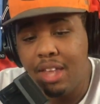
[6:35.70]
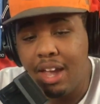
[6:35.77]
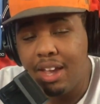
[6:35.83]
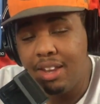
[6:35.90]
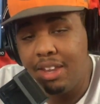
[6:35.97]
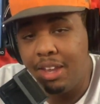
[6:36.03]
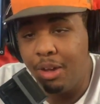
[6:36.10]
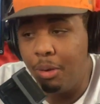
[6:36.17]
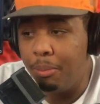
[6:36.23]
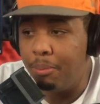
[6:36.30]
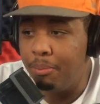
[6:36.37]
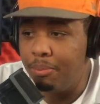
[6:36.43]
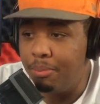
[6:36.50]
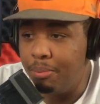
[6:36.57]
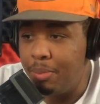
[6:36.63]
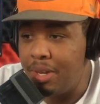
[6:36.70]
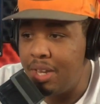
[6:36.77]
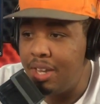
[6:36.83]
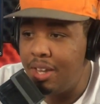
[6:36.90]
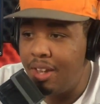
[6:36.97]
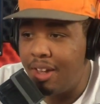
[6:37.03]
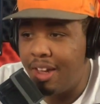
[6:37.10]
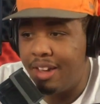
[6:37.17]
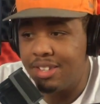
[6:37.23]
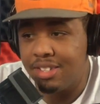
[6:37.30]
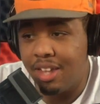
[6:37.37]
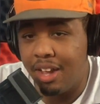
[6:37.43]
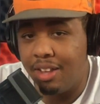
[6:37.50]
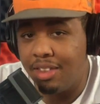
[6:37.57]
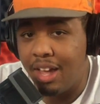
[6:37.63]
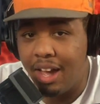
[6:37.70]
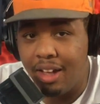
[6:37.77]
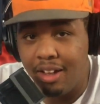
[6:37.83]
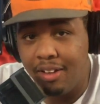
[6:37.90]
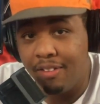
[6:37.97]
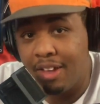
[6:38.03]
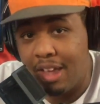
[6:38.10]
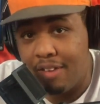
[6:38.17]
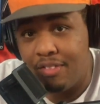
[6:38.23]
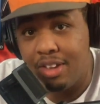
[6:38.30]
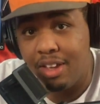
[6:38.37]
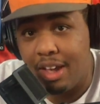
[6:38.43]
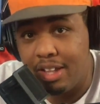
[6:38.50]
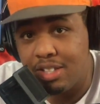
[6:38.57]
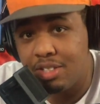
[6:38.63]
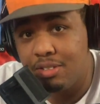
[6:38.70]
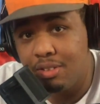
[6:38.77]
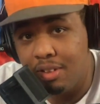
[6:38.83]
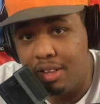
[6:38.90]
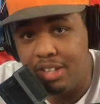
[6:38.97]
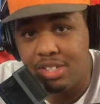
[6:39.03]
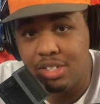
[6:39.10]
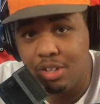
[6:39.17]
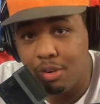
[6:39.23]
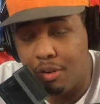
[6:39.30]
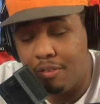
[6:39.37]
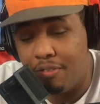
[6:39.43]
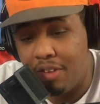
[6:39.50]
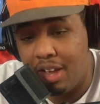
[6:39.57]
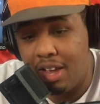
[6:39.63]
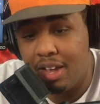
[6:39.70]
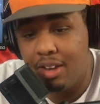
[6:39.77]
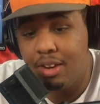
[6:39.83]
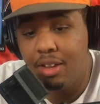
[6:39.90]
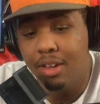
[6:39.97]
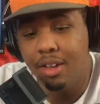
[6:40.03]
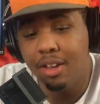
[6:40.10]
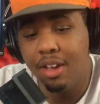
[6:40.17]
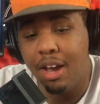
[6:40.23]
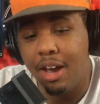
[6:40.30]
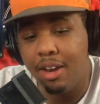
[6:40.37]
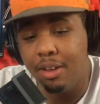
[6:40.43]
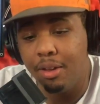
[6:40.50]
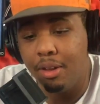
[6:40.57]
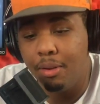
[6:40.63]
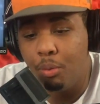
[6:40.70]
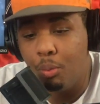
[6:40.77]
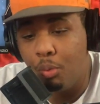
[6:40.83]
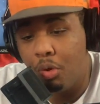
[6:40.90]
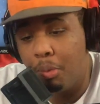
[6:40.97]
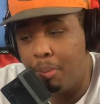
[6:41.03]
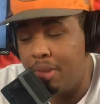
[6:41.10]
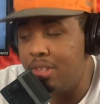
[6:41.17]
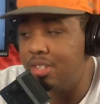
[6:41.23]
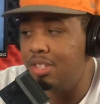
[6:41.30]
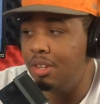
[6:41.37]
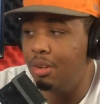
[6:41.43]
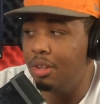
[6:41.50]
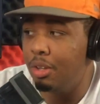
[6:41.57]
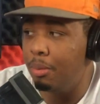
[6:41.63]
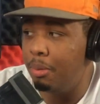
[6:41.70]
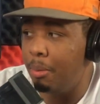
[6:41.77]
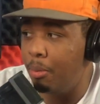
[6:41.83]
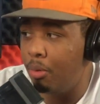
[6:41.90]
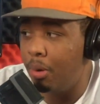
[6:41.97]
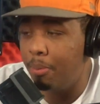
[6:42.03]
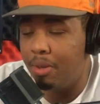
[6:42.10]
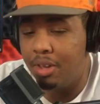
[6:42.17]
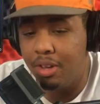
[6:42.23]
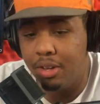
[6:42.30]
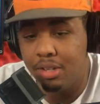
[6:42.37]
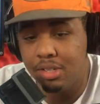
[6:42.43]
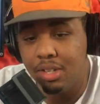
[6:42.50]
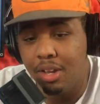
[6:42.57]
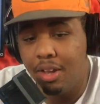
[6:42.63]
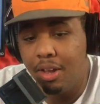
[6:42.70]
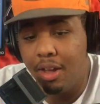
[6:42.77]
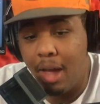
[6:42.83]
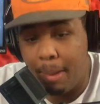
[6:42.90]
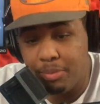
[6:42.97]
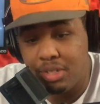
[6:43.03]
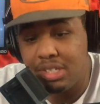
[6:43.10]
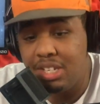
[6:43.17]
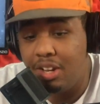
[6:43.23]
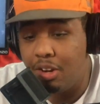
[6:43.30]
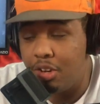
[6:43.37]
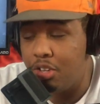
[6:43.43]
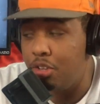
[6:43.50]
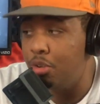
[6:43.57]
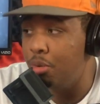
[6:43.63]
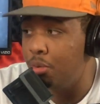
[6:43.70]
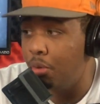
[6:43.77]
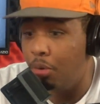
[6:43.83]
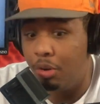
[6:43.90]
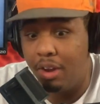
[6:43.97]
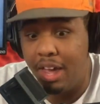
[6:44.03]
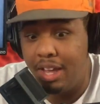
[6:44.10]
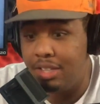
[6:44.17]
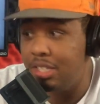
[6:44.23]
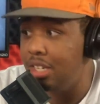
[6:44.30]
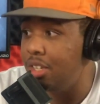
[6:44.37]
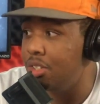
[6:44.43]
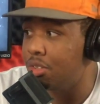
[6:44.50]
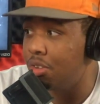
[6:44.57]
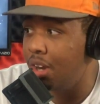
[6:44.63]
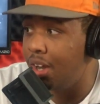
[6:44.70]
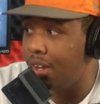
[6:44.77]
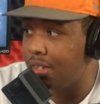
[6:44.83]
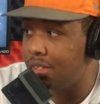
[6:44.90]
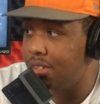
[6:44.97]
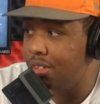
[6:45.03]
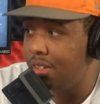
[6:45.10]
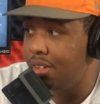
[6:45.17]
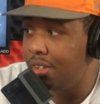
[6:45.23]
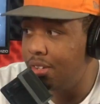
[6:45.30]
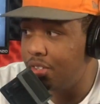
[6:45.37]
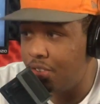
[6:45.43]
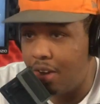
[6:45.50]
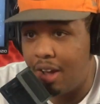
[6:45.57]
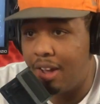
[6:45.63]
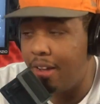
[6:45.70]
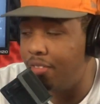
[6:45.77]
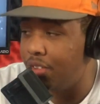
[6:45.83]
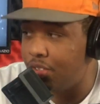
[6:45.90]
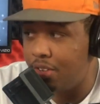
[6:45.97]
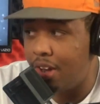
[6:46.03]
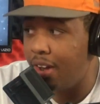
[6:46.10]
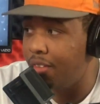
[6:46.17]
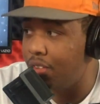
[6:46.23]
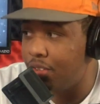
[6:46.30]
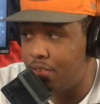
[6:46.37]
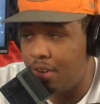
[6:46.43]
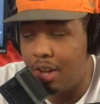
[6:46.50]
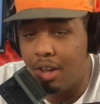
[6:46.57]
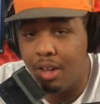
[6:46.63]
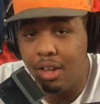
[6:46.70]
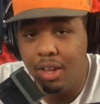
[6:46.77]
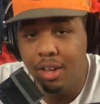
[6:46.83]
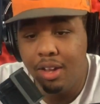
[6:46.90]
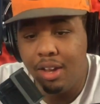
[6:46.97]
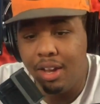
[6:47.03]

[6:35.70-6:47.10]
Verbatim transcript: that can help me as like not a Kevin Gates listener or fan kind of warm into you a little bit more because I'm just hearing you on eighteen tracks, track after track after track.